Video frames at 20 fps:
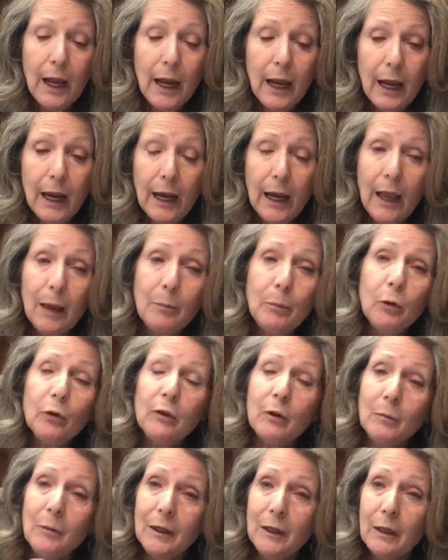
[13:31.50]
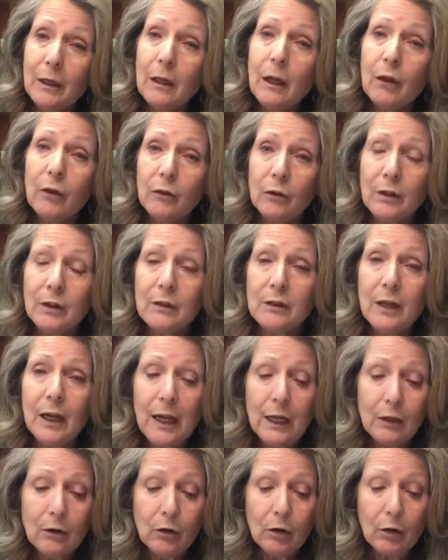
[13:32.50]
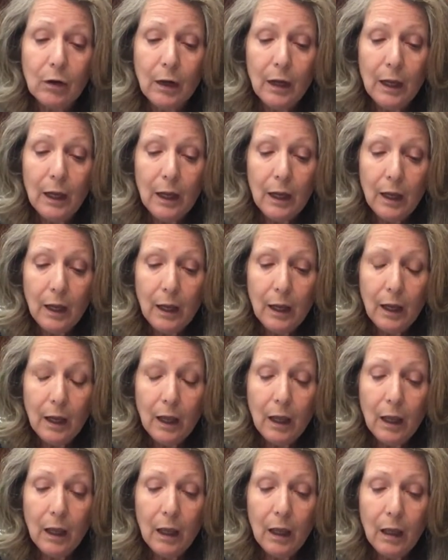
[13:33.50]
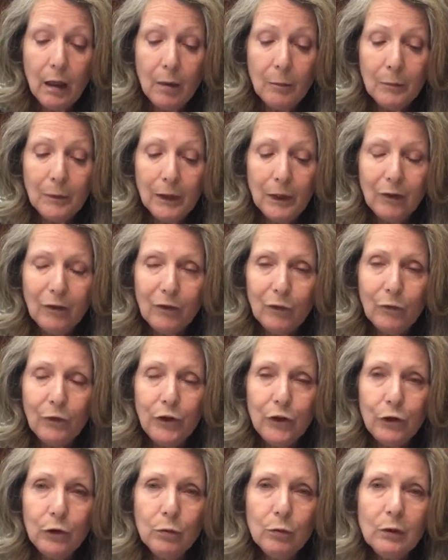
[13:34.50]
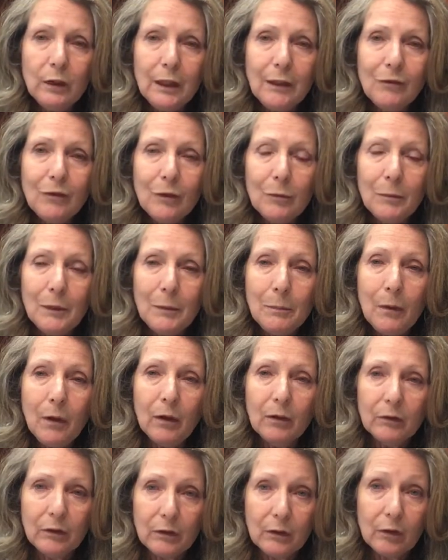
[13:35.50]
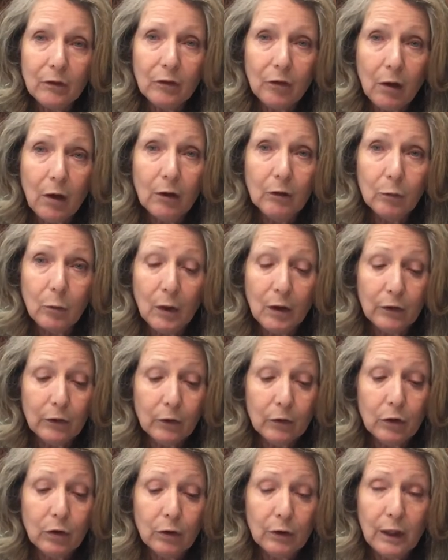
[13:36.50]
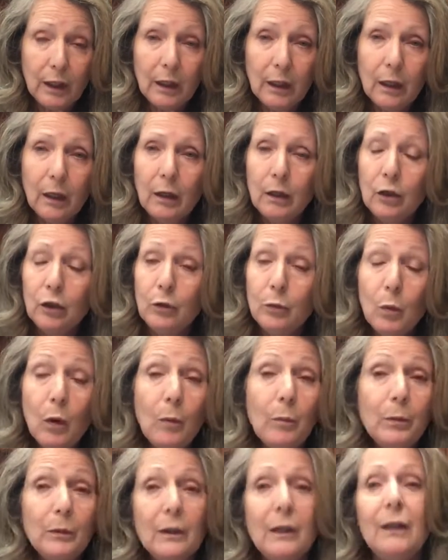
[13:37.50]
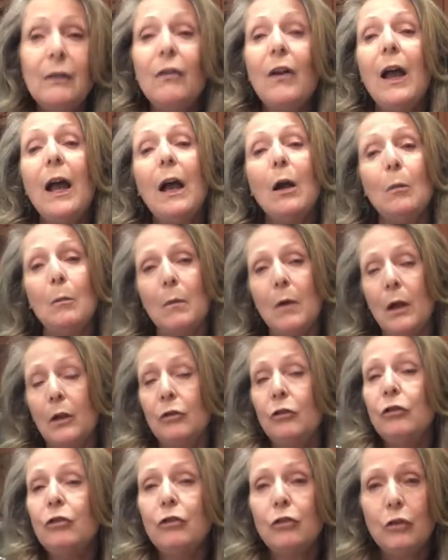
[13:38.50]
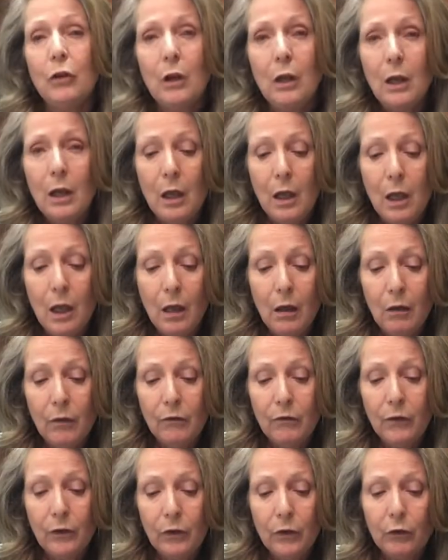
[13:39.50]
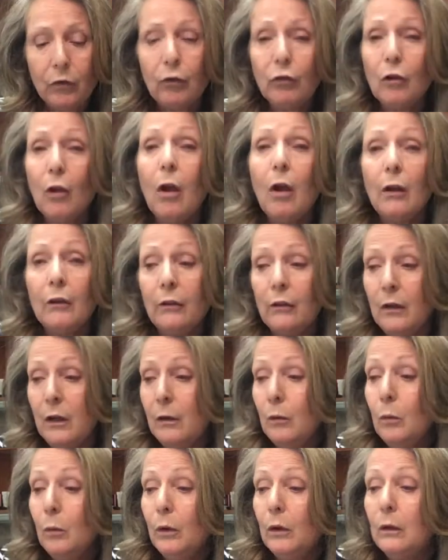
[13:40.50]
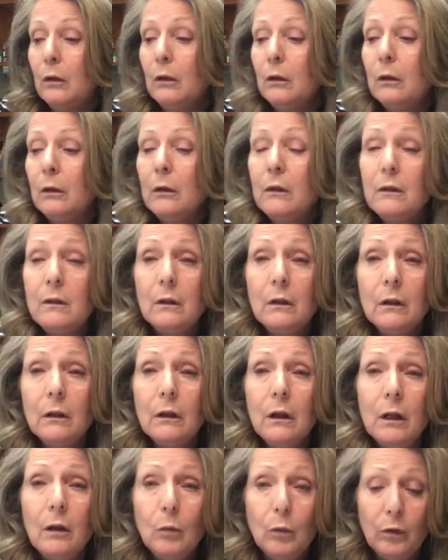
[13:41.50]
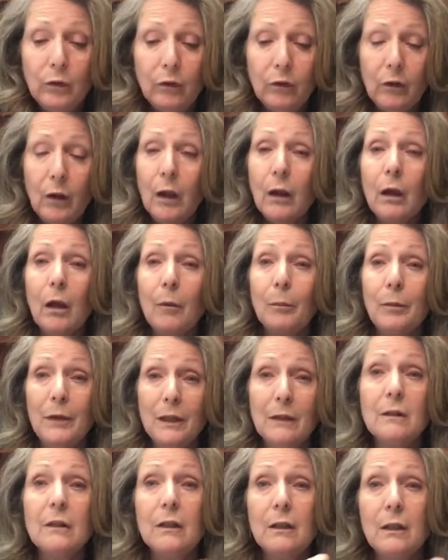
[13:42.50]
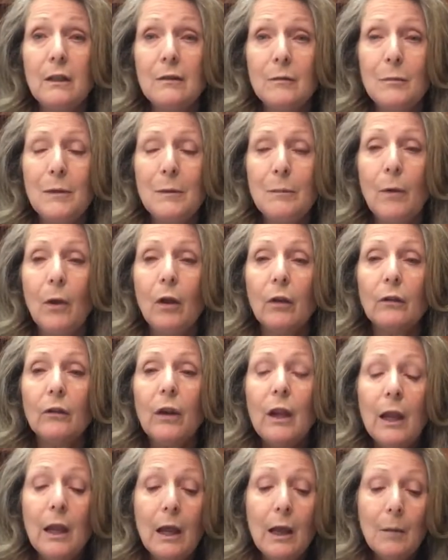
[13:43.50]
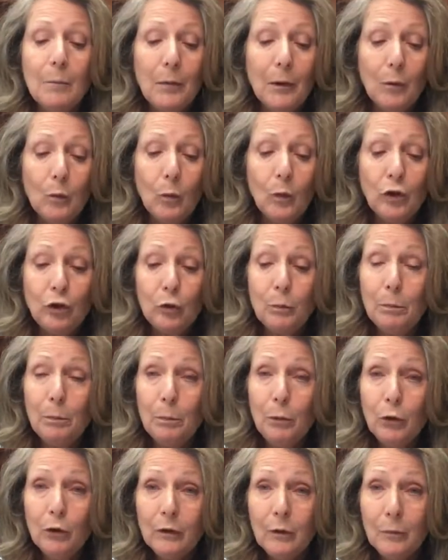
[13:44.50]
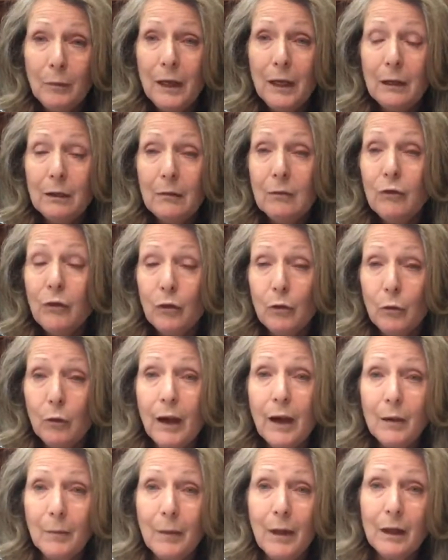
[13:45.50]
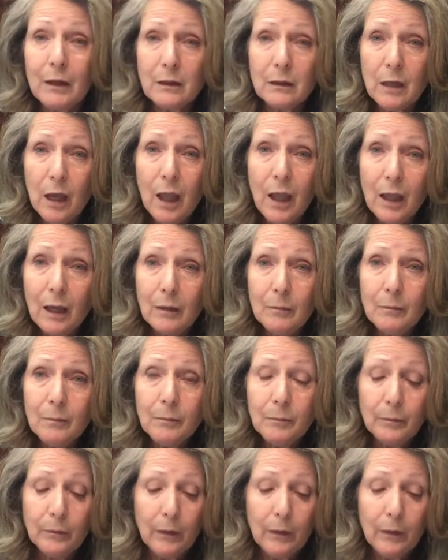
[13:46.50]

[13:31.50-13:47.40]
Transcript: and I put them in another container. Because if you leave the meatballs in the sauce while they're cooking, you won't believe how much of the sauce it will suck up into these meatballs. But when you put them in for the right amount of time,